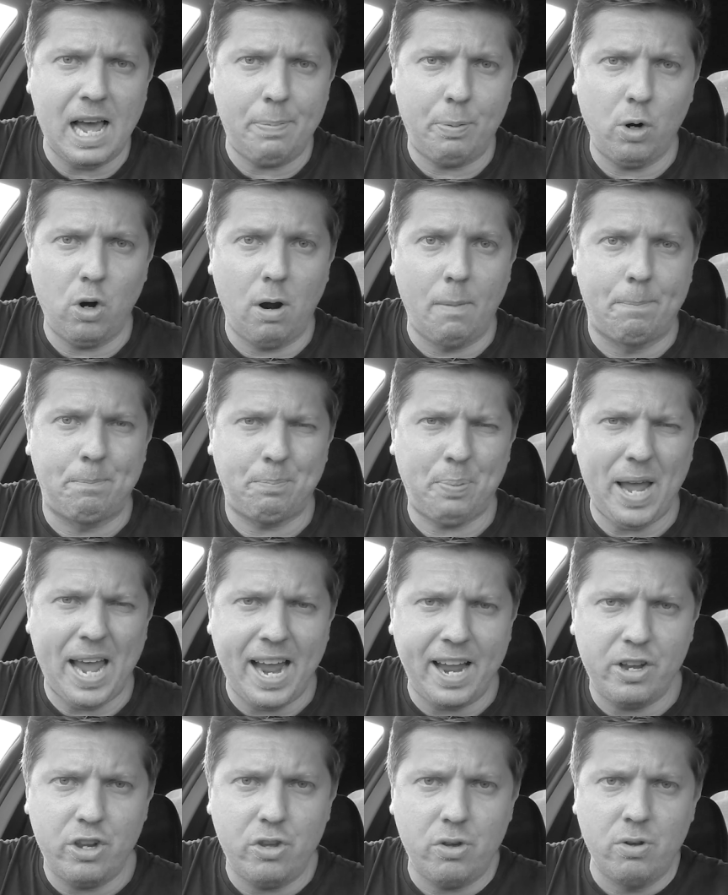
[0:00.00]
Papa will
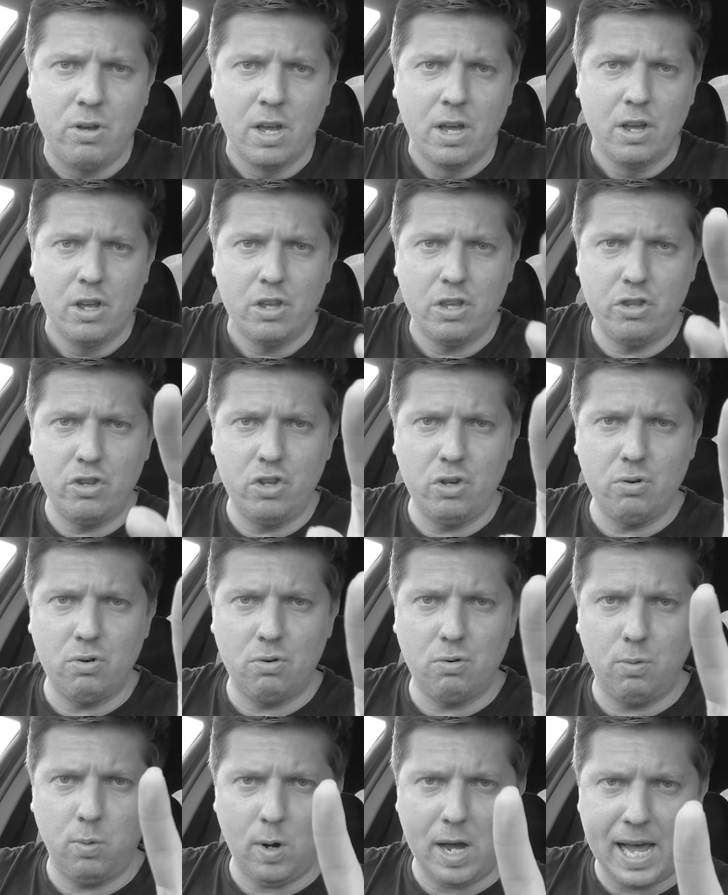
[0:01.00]
ban you, and
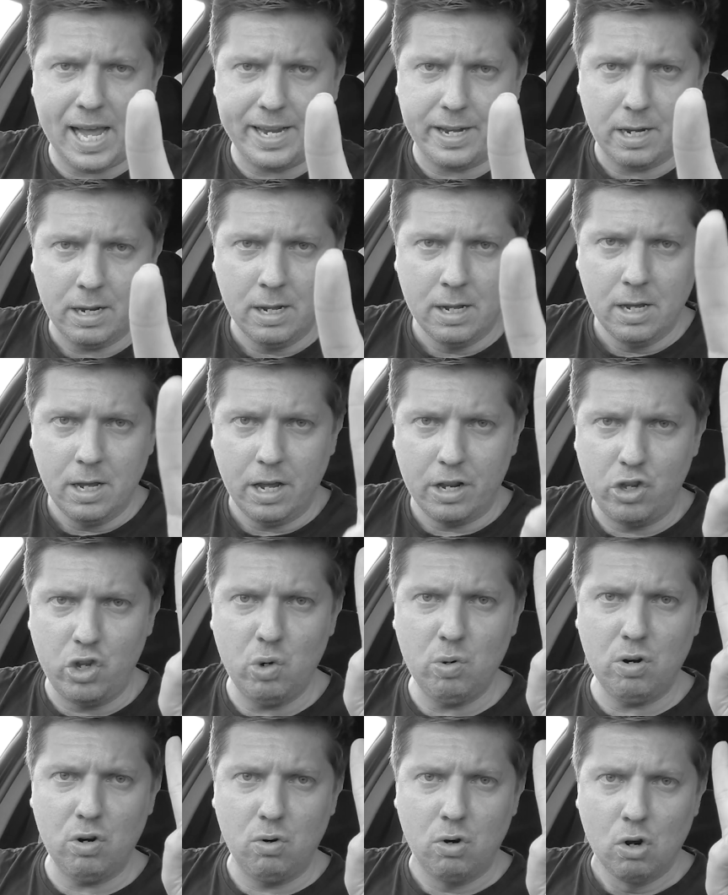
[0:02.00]
you'll wait, and
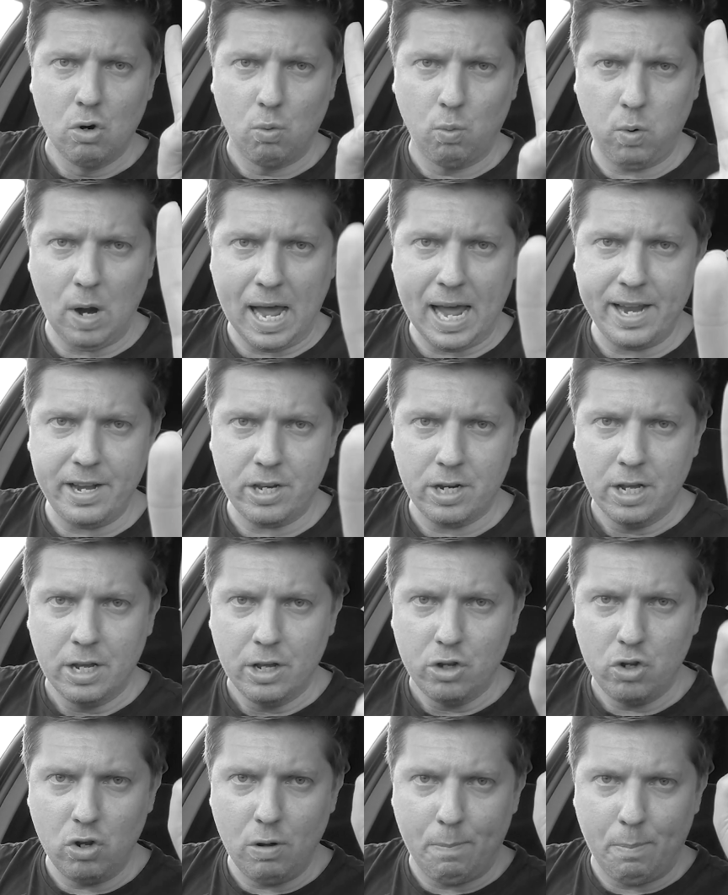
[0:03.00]
you'll wait,
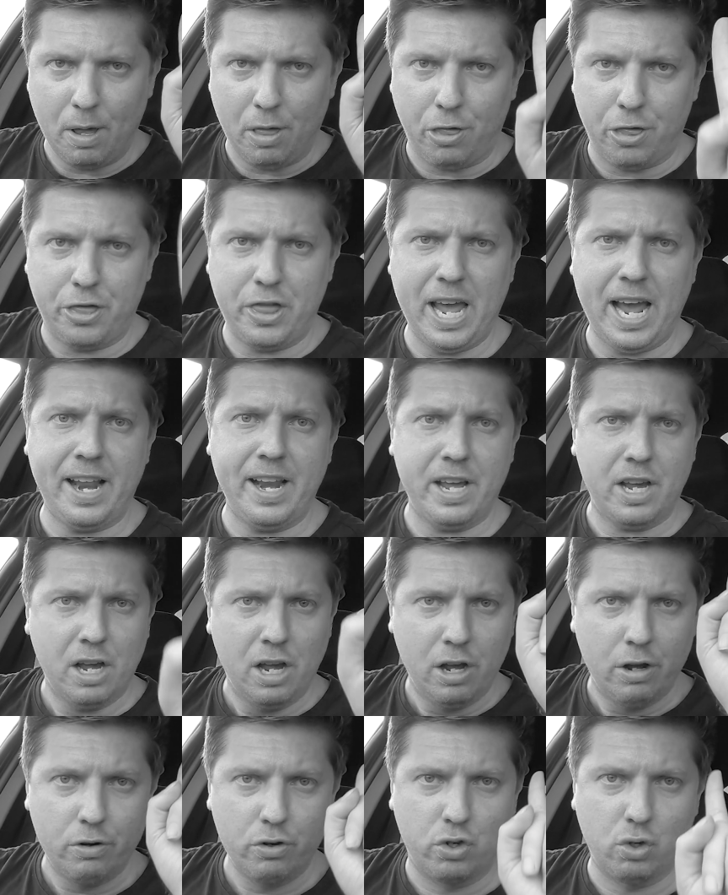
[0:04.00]
you pathetic
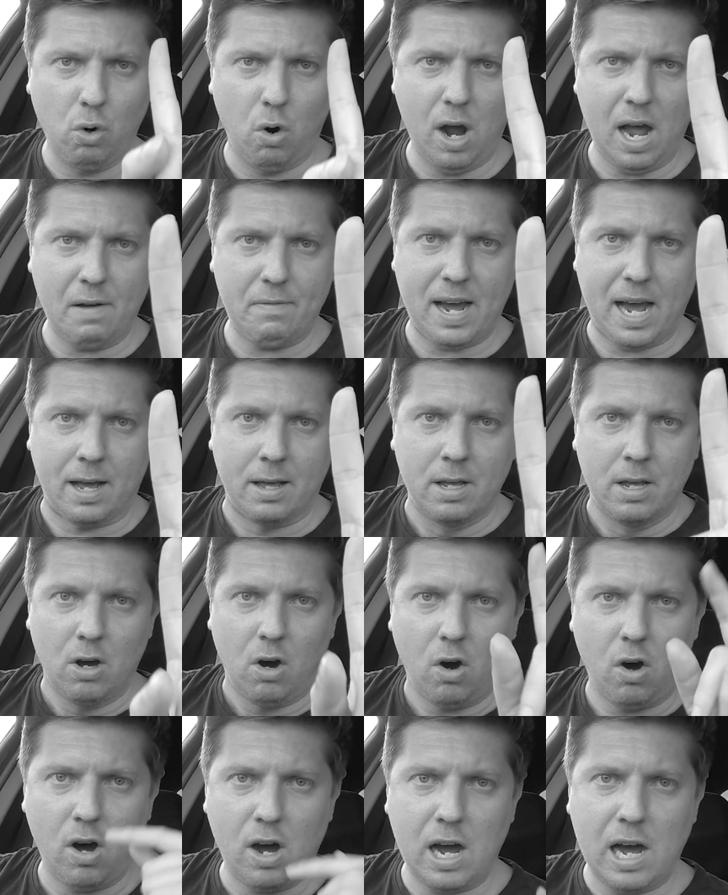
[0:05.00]
driver.
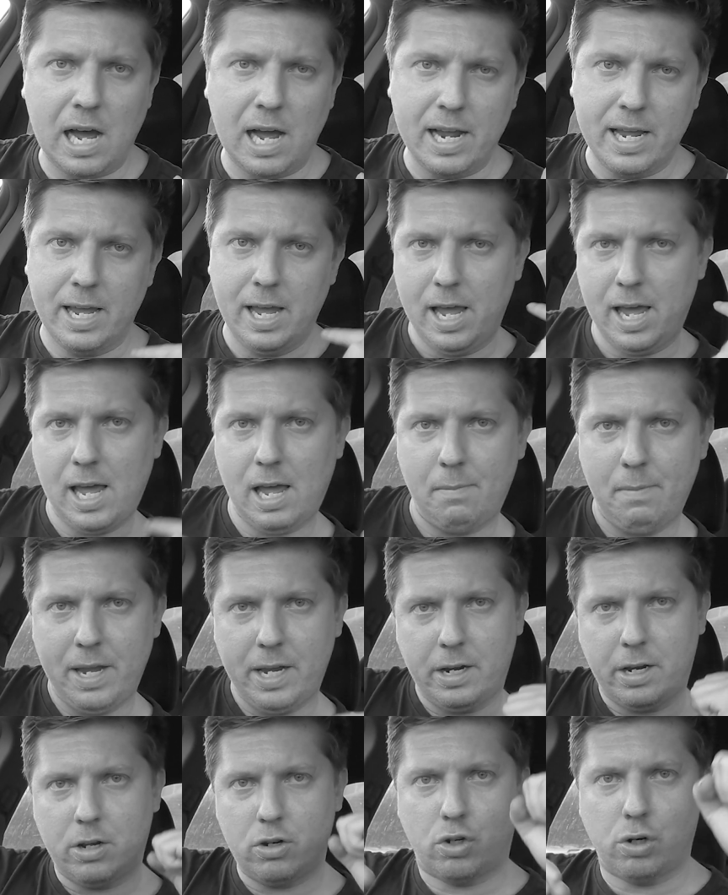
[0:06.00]
I am
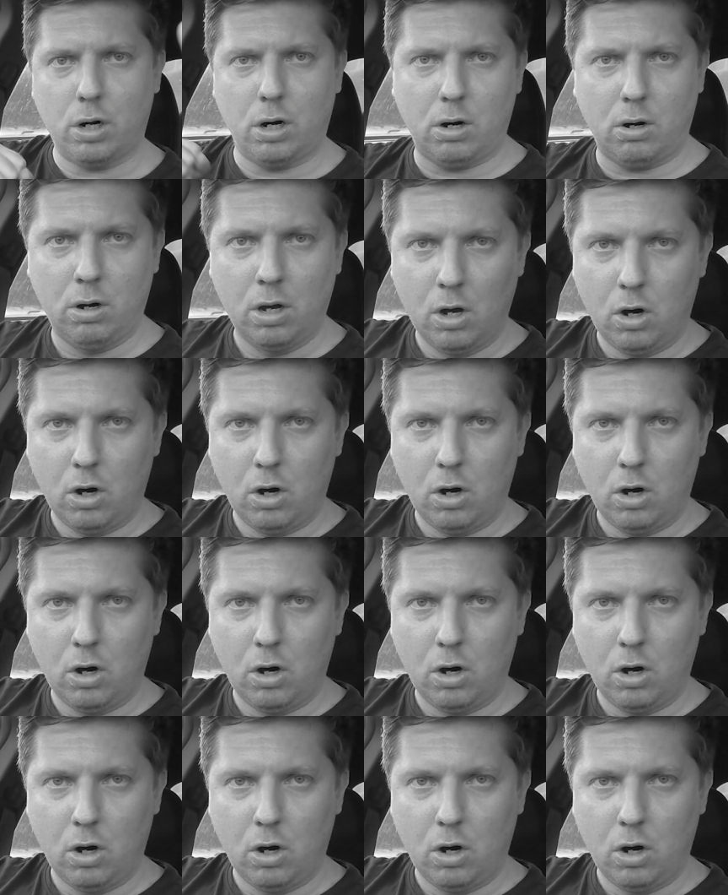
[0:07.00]
in control.